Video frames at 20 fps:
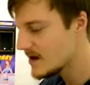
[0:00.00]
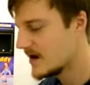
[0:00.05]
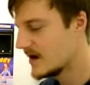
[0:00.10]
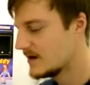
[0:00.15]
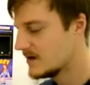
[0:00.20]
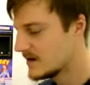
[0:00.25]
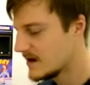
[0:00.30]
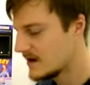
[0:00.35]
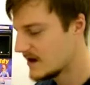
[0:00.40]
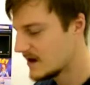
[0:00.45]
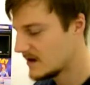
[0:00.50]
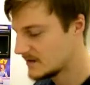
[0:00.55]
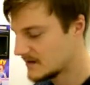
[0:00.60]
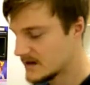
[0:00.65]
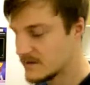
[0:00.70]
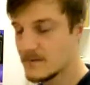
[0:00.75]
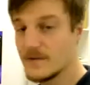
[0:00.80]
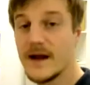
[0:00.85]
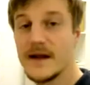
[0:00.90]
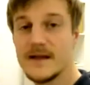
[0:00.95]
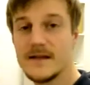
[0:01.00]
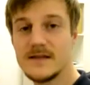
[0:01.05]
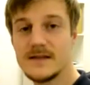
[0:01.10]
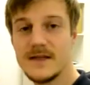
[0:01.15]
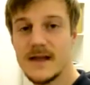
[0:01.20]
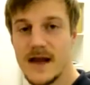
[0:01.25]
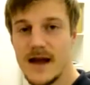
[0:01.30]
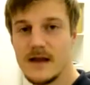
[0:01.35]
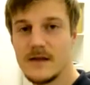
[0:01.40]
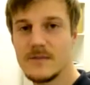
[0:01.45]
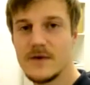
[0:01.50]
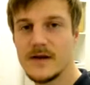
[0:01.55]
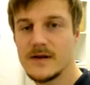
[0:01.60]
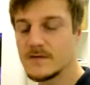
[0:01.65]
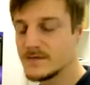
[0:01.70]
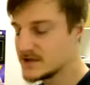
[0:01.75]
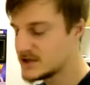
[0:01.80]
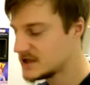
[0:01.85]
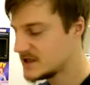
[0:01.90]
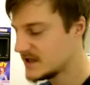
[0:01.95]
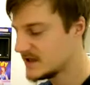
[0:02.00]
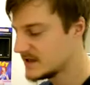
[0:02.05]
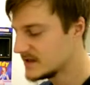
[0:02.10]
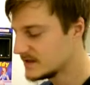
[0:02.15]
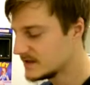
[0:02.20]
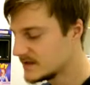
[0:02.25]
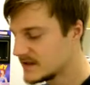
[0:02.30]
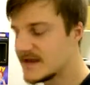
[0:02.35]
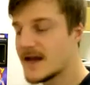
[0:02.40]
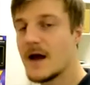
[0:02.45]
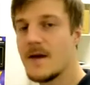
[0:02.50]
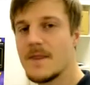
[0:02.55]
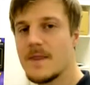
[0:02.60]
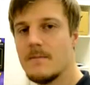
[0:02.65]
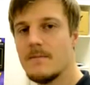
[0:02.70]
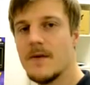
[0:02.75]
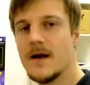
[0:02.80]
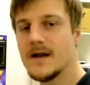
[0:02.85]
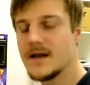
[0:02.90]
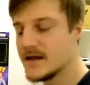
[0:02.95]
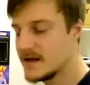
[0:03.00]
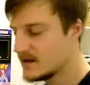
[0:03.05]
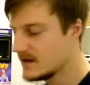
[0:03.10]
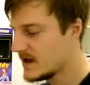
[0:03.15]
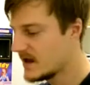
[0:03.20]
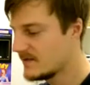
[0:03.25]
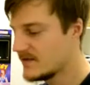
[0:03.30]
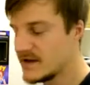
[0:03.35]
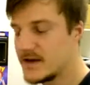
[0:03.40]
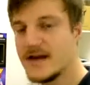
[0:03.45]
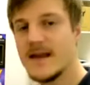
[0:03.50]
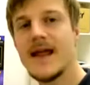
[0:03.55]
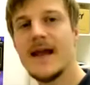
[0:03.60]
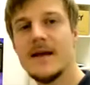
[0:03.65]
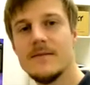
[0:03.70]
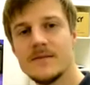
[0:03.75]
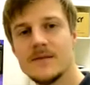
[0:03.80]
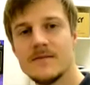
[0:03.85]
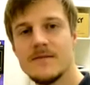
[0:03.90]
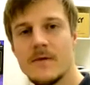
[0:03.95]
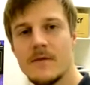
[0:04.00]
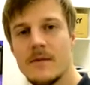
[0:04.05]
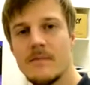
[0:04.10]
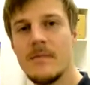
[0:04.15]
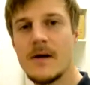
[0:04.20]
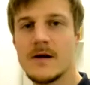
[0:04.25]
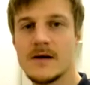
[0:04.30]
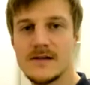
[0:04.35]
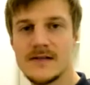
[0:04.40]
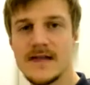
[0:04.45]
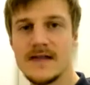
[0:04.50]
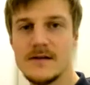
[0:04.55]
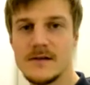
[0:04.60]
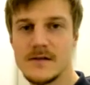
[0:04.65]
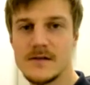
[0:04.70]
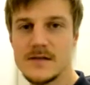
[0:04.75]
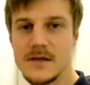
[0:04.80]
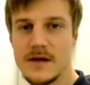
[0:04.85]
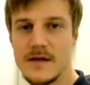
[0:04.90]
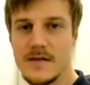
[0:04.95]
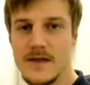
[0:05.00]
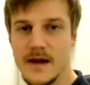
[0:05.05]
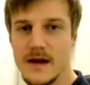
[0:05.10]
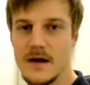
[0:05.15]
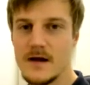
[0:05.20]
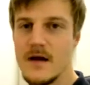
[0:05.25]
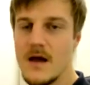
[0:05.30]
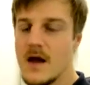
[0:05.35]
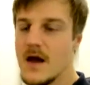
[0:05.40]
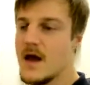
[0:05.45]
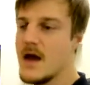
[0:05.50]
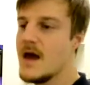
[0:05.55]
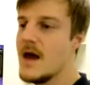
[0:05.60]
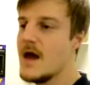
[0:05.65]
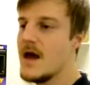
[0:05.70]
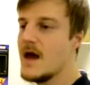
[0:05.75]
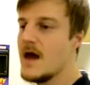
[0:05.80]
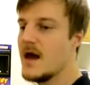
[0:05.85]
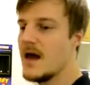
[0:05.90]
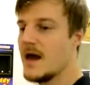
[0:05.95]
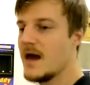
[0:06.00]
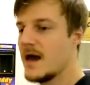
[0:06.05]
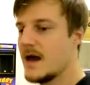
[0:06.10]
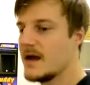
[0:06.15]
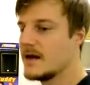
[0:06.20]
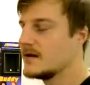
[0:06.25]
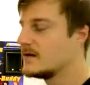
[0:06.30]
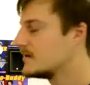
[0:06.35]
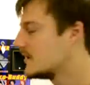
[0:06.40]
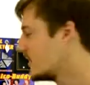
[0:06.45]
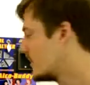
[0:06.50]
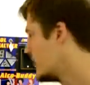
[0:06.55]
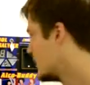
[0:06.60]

I'll get ready to calibrate the machine and count the money, and I'll have the names of all the bartenders on there, and